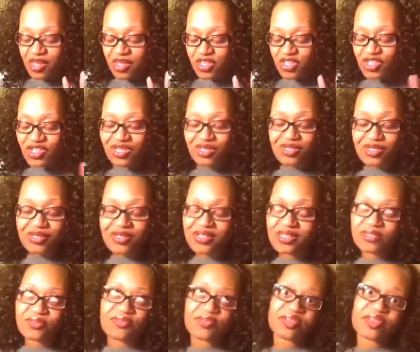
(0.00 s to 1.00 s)
She
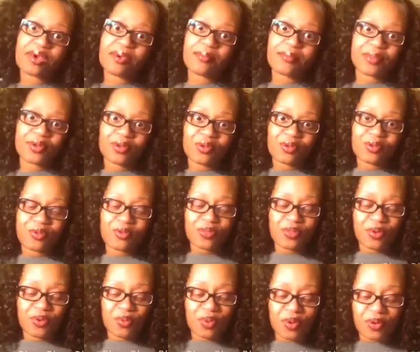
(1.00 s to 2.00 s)
is phenomenal with
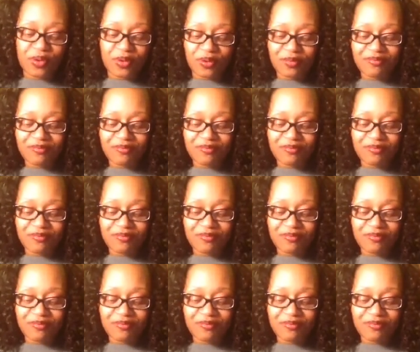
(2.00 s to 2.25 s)
her work.